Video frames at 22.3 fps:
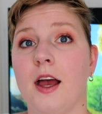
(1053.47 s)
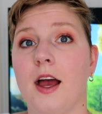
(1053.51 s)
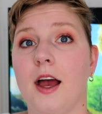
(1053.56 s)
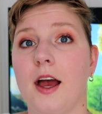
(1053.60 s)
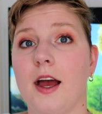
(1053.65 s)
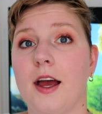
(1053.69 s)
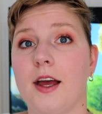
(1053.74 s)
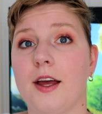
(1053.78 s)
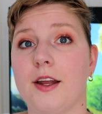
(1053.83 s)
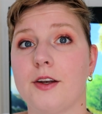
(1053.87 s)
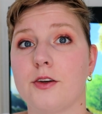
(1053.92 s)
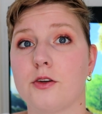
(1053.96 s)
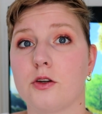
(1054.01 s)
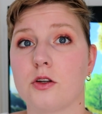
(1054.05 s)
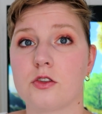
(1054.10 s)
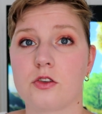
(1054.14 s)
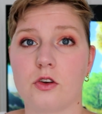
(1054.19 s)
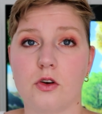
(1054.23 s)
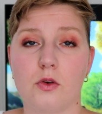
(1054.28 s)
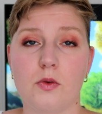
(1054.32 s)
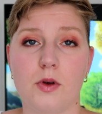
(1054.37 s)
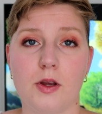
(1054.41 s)
And
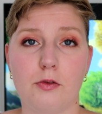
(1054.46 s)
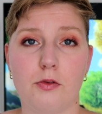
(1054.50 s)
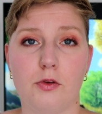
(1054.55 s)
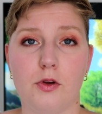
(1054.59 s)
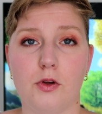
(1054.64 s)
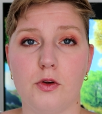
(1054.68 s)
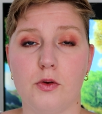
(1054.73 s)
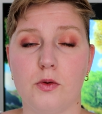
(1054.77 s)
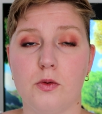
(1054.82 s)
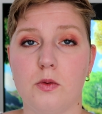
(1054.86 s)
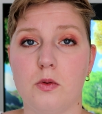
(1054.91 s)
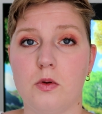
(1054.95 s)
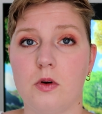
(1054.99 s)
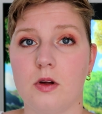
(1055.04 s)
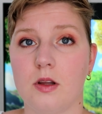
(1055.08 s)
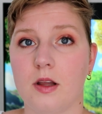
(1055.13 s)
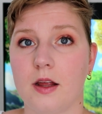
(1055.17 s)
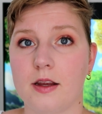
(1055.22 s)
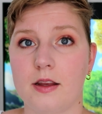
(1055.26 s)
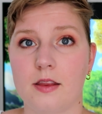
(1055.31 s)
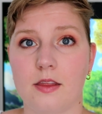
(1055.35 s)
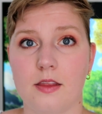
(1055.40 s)
also, if you
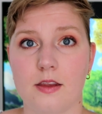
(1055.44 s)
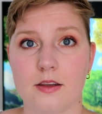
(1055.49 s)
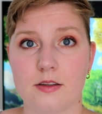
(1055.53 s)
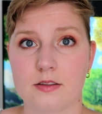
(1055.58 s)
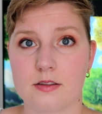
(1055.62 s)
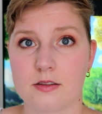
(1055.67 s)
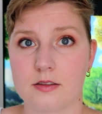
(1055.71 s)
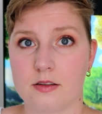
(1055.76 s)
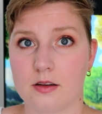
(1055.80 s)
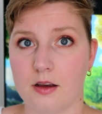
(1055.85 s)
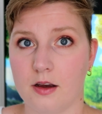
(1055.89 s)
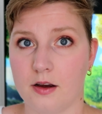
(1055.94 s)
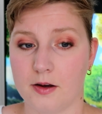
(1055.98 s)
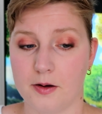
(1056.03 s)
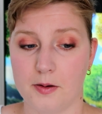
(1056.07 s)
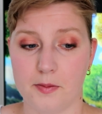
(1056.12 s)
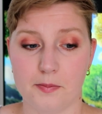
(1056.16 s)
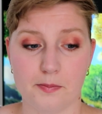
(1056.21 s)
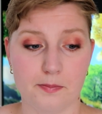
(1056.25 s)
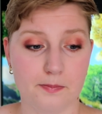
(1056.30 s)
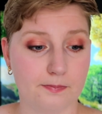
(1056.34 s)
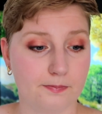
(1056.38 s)
like this
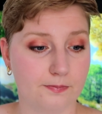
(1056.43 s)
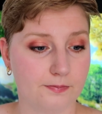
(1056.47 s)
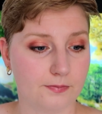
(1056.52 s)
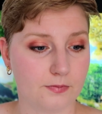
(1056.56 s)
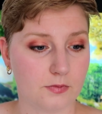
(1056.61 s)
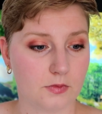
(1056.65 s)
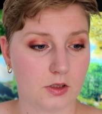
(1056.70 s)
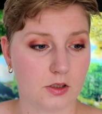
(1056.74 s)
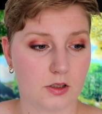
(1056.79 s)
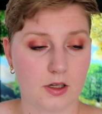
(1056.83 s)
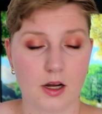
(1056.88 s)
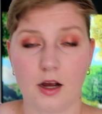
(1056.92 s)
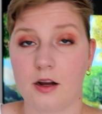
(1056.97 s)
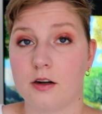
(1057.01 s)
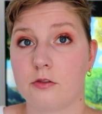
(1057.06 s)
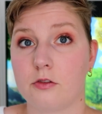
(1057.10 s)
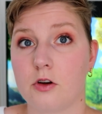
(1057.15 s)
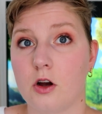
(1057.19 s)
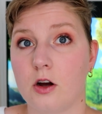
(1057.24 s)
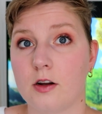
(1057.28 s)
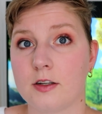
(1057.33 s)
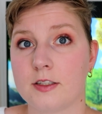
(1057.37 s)
kind of
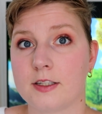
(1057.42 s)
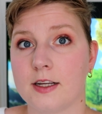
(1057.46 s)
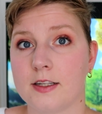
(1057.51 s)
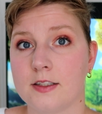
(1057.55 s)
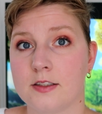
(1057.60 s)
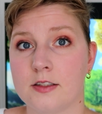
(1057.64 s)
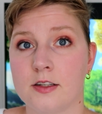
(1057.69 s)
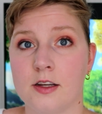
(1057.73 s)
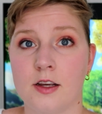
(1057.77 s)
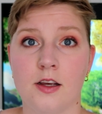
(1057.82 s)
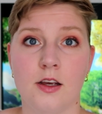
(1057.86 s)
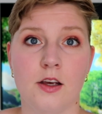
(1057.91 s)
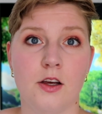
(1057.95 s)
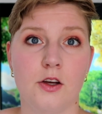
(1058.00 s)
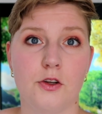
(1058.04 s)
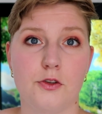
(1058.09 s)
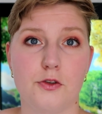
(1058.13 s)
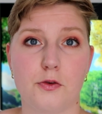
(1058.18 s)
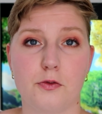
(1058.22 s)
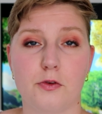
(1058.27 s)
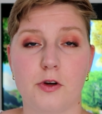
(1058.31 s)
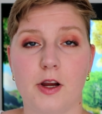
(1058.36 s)
content,
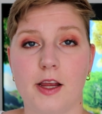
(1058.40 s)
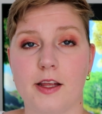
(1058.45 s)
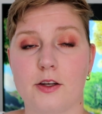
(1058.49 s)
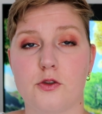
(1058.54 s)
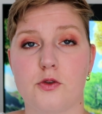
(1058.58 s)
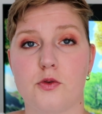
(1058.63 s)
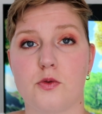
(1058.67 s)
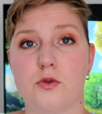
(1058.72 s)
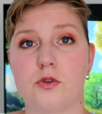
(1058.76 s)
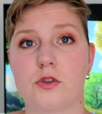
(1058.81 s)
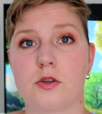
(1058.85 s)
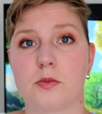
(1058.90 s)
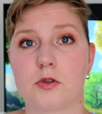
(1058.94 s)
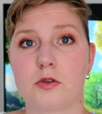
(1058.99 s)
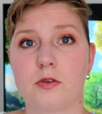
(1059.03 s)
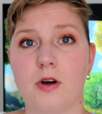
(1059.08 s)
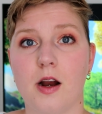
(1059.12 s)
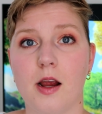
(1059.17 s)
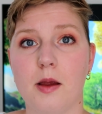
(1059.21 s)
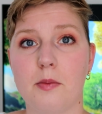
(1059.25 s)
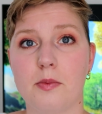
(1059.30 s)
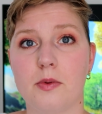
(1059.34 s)
don't forget to
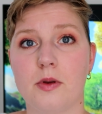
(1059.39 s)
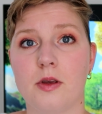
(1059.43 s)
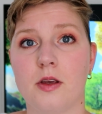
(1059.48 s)
subscribe,